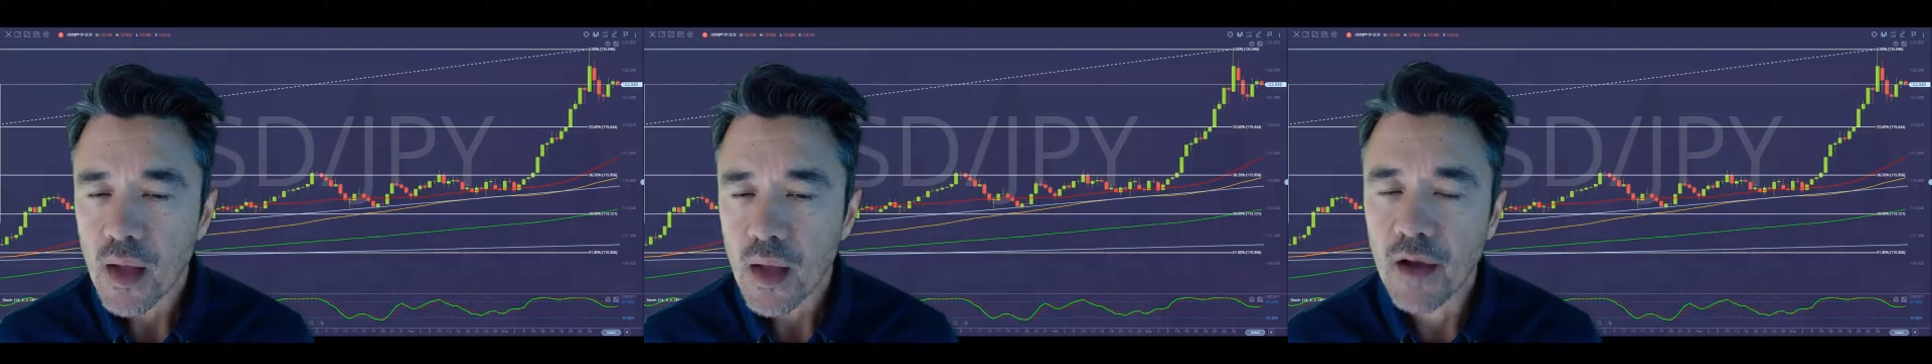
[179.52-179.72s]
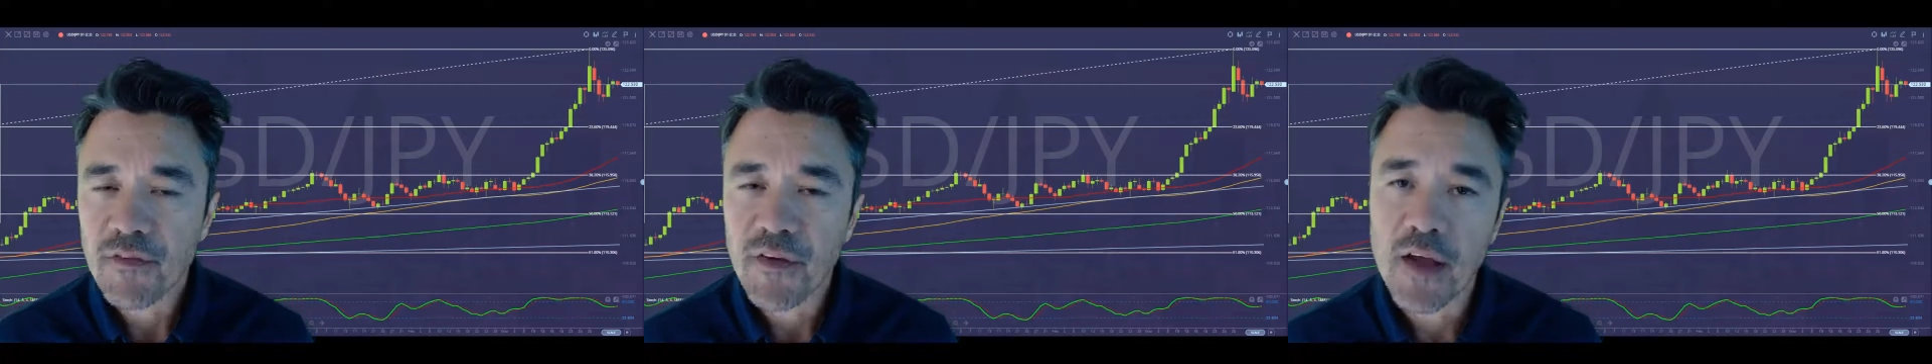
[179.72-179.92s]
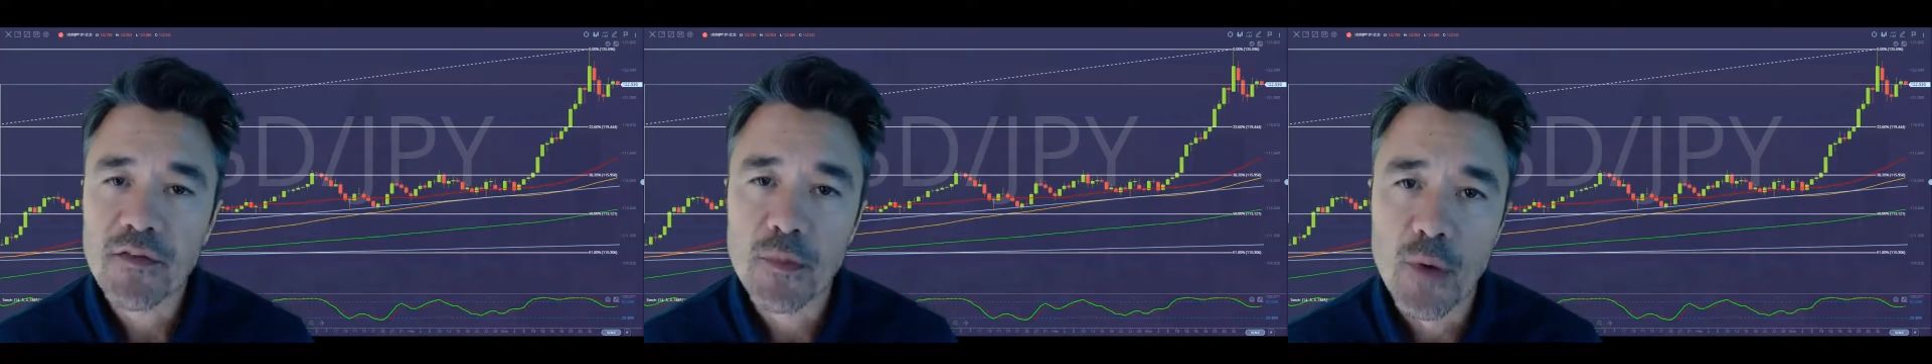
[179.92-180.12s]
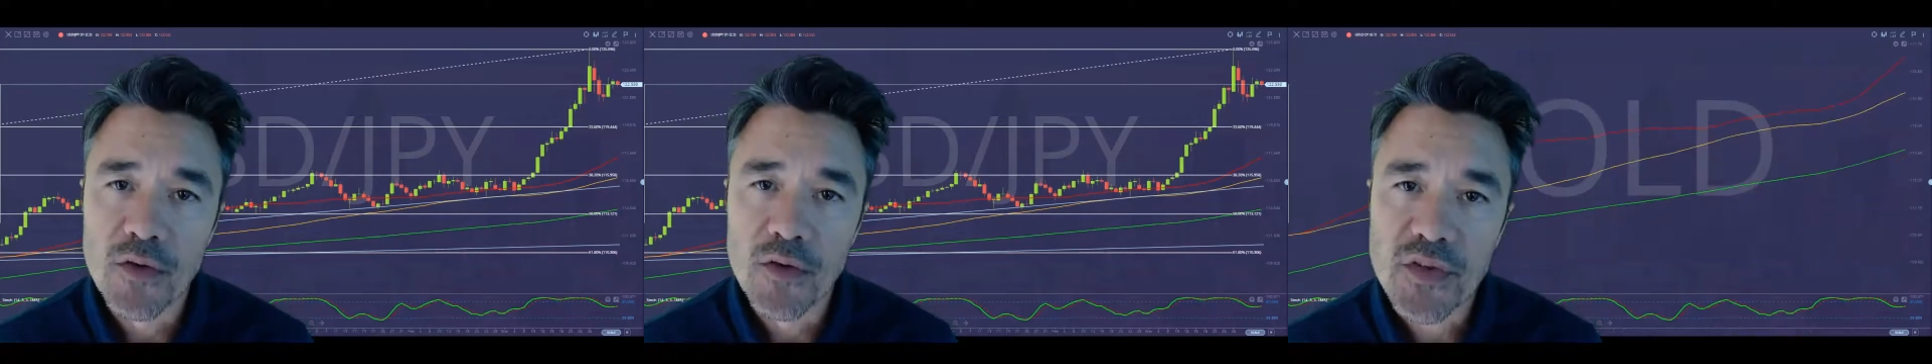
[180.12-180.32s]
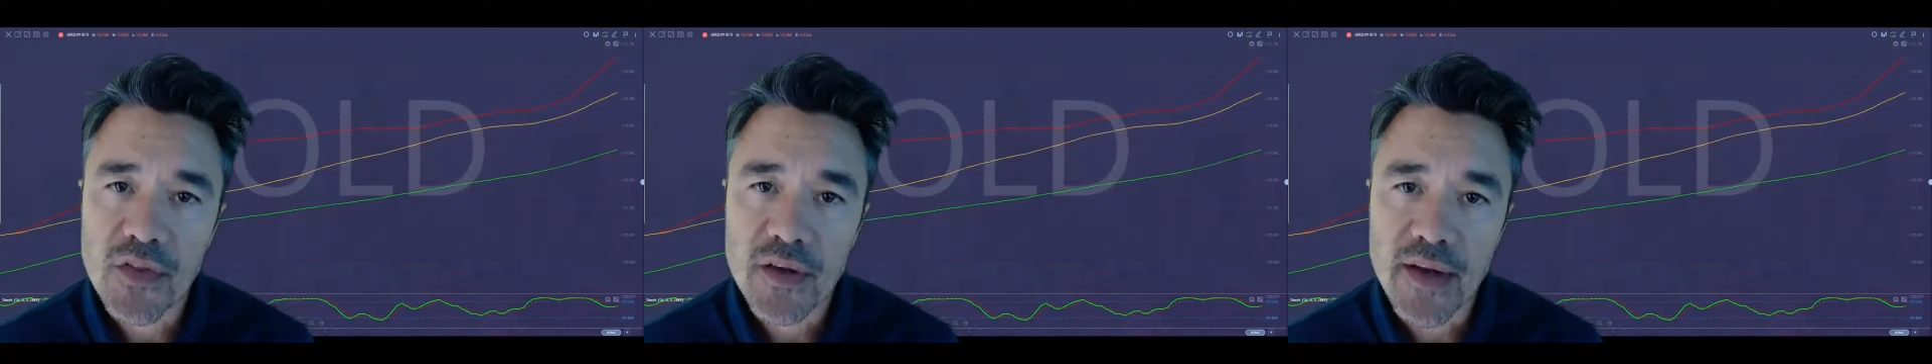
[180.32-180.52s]
I favor
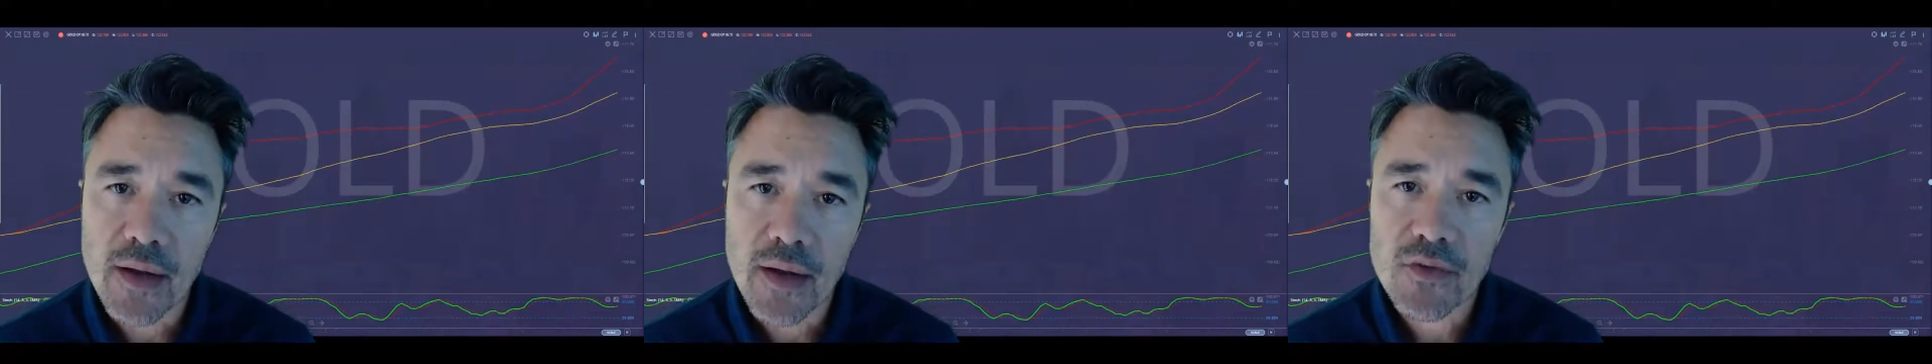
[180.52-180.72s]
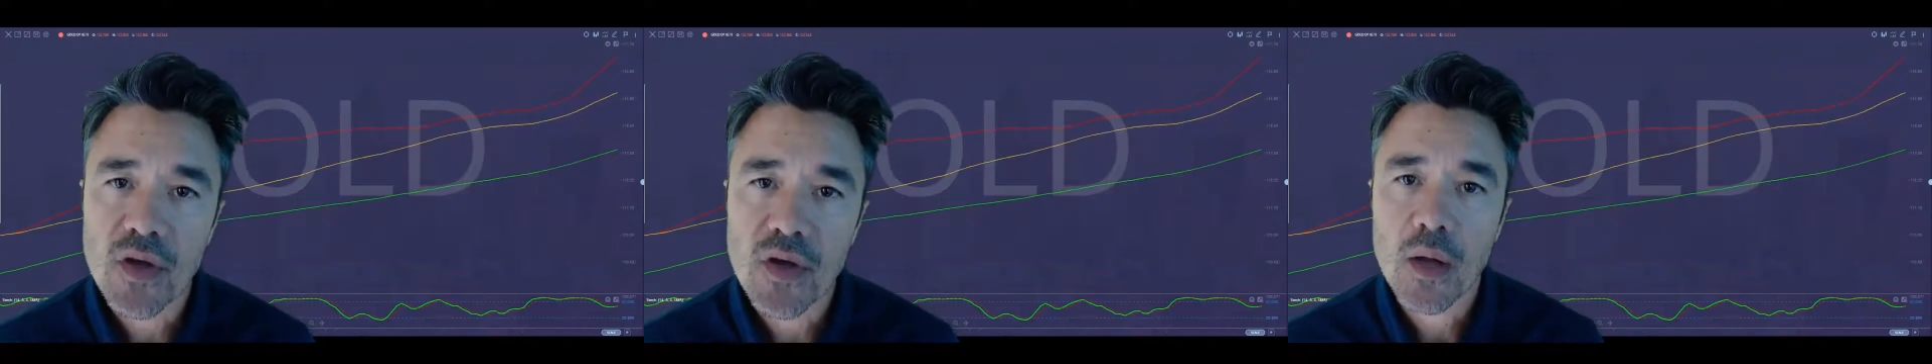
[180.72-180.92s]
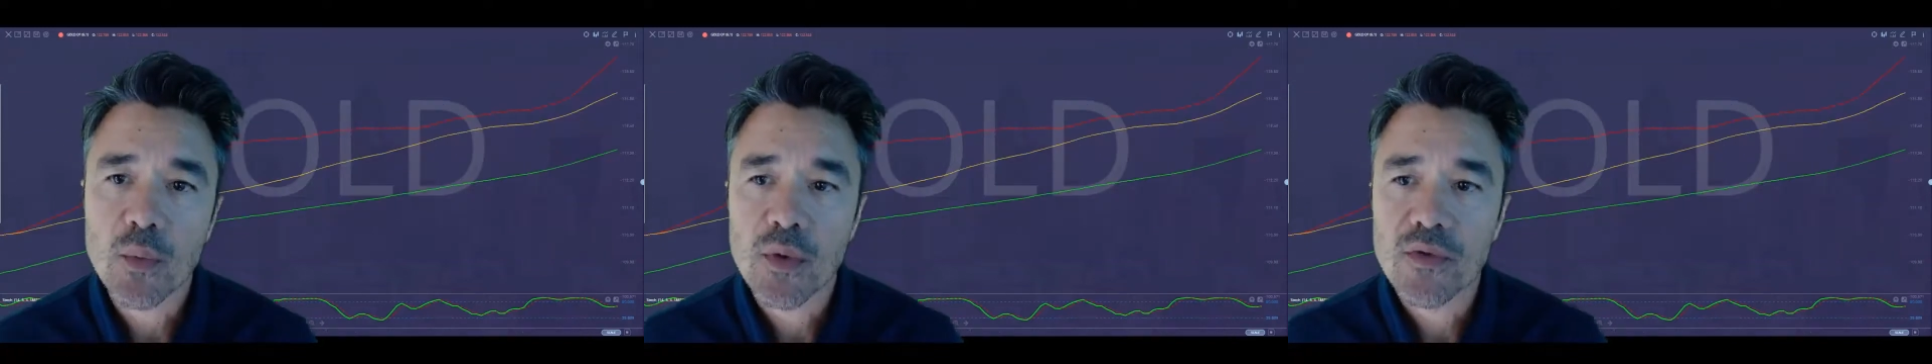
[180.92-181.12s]
moves to the downside.